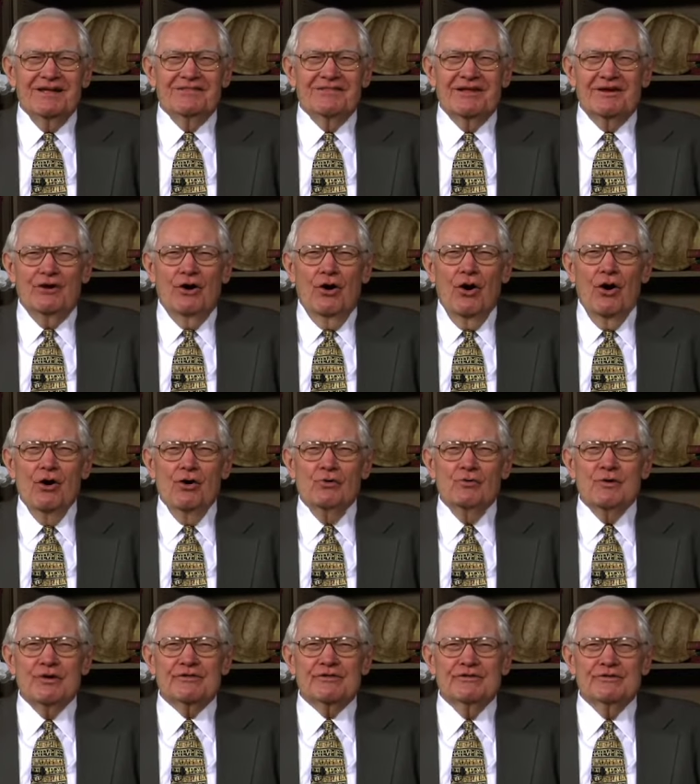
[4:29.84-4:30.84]
that
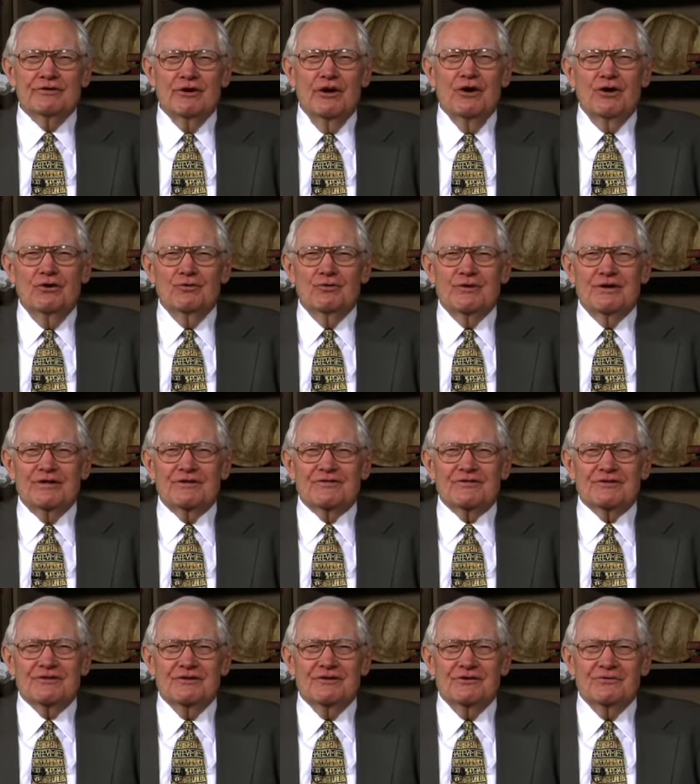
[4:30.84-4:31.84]
always and
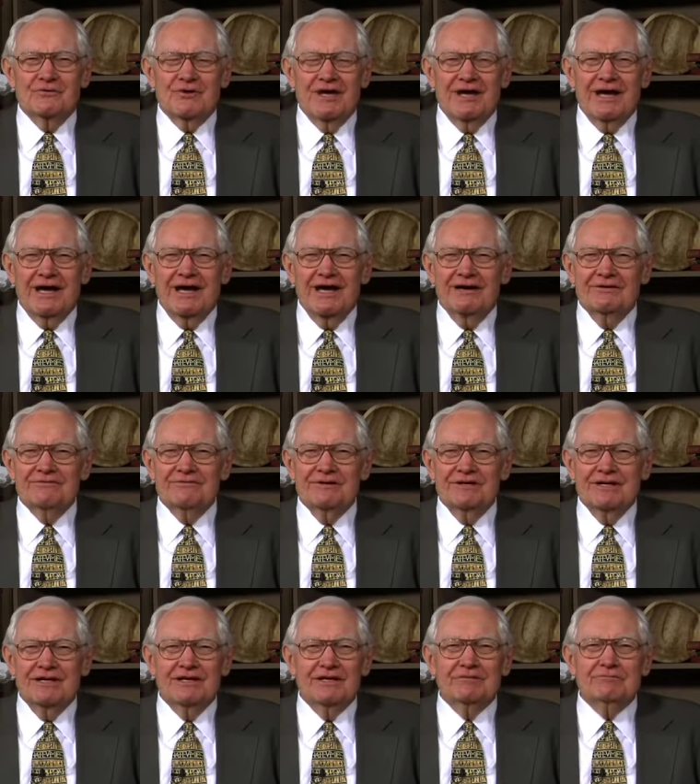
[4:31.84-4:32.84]
always we have
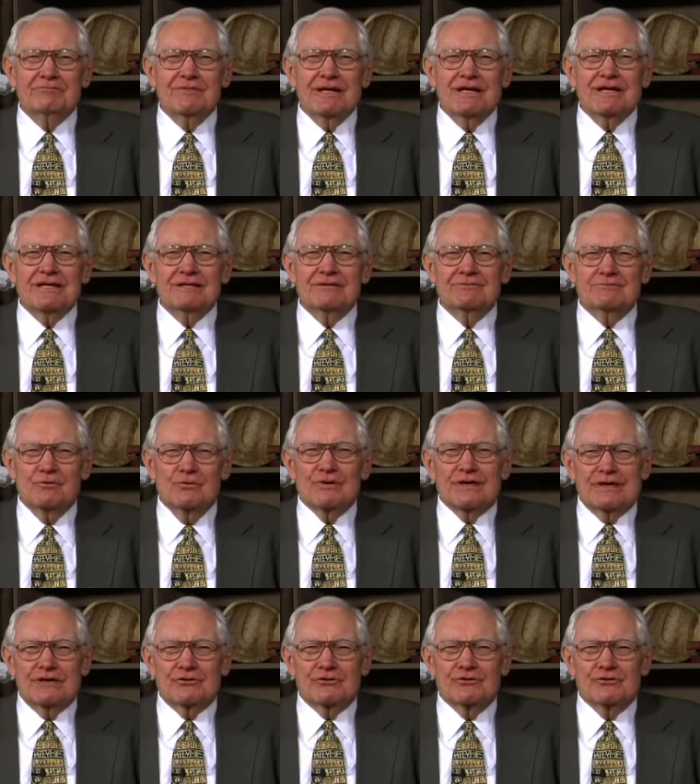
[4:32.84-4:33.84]
in immediate
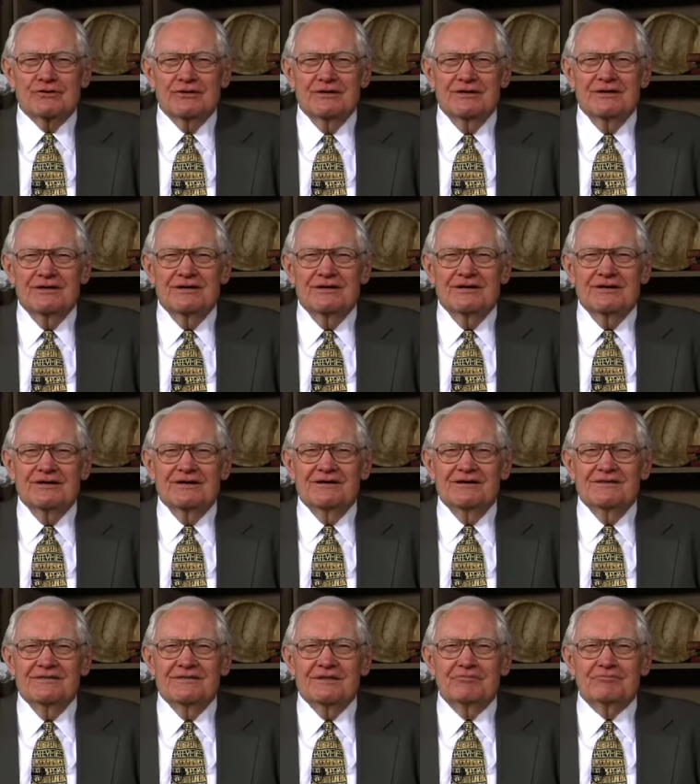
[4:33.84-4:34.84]
reach
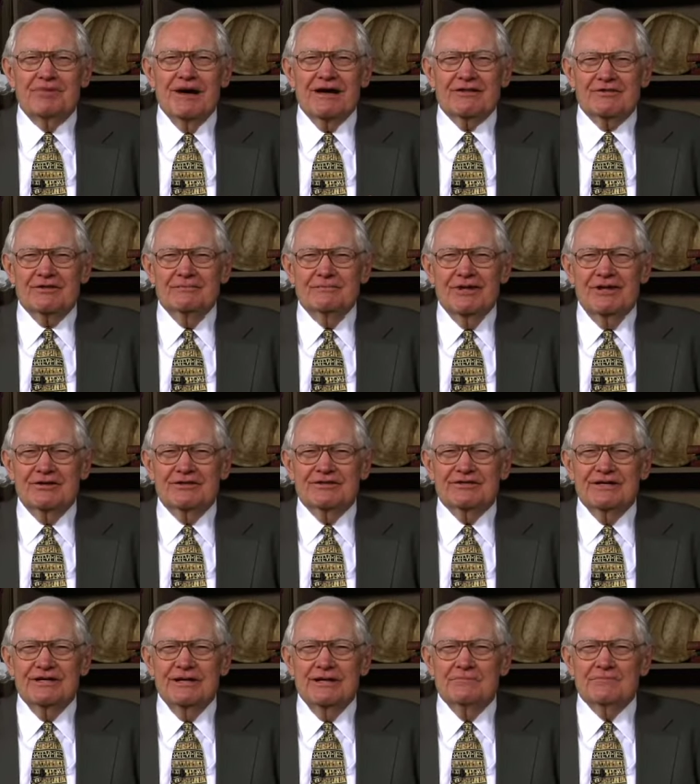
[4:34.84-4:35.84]
the
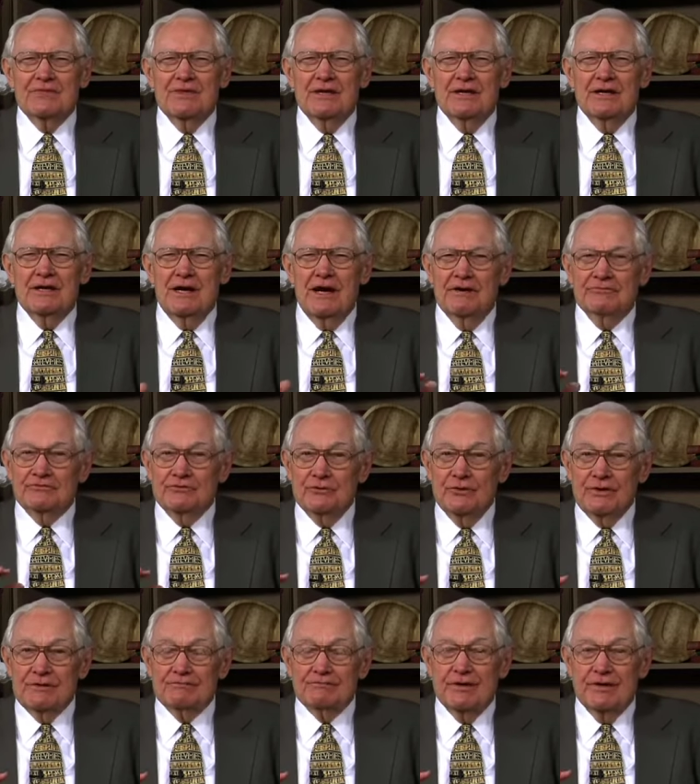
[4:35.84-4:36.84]
possibility of
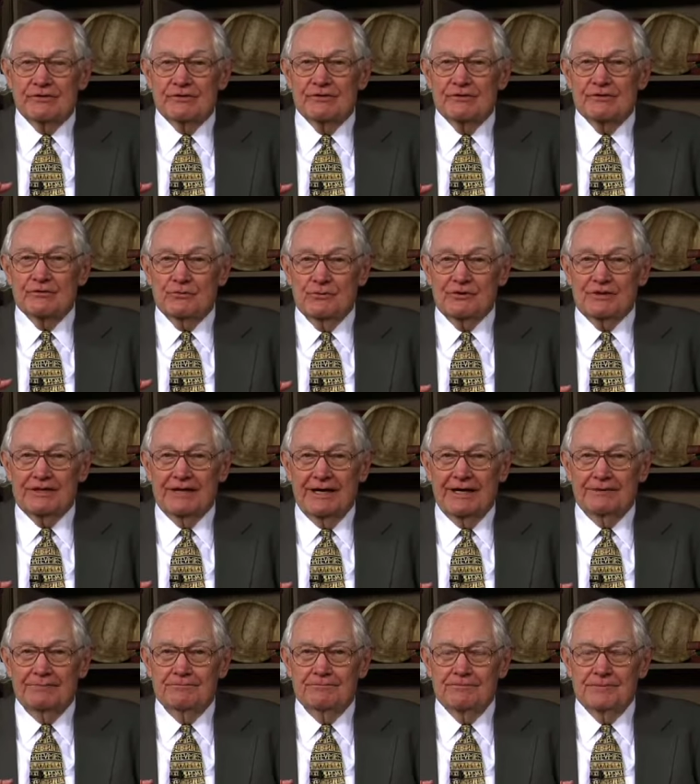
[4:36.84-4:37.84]
doing business with
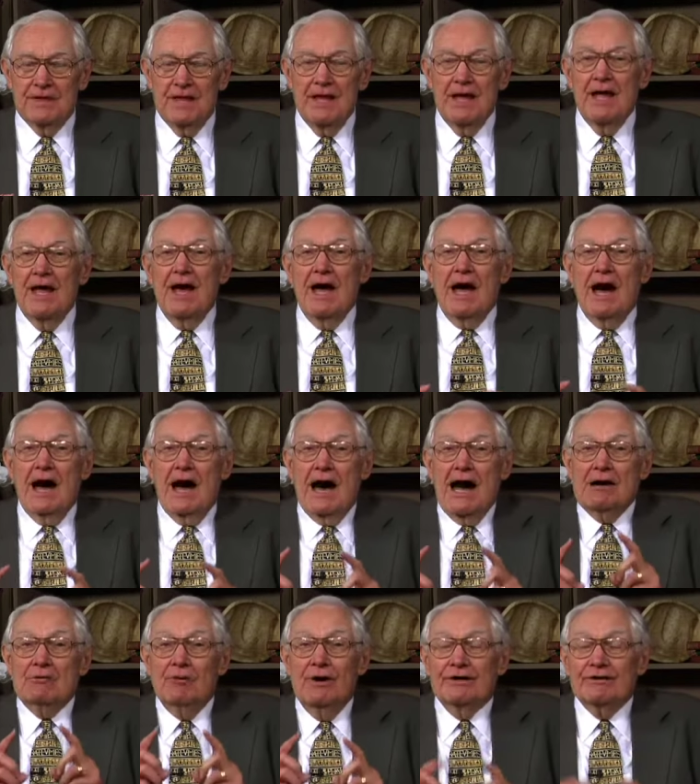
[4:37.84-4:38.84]
God.
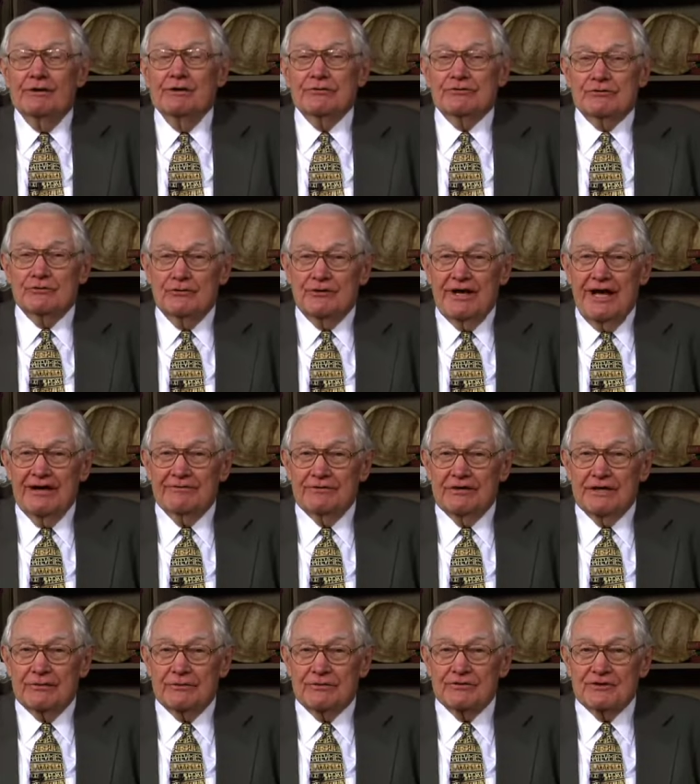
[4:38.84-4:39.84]
I want also to have
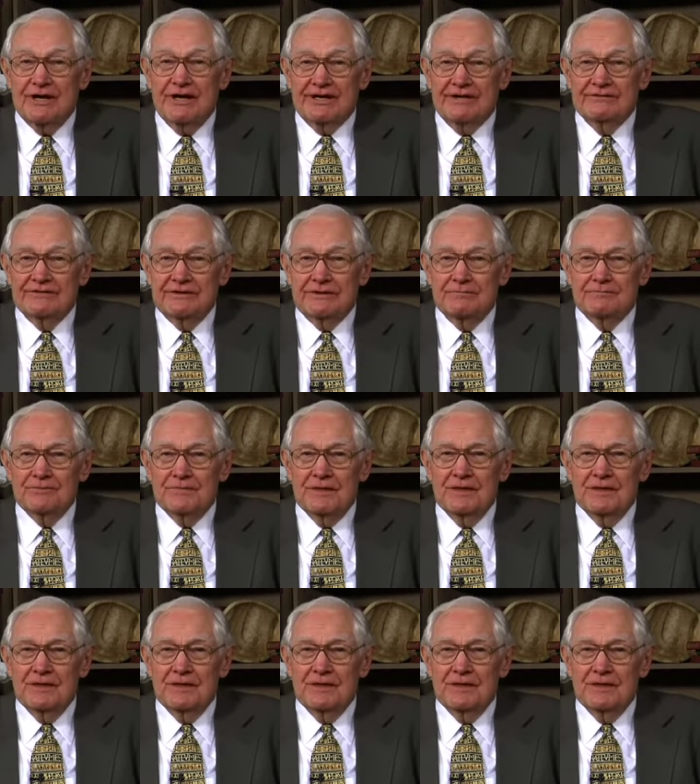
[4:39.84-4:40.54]
the other side of it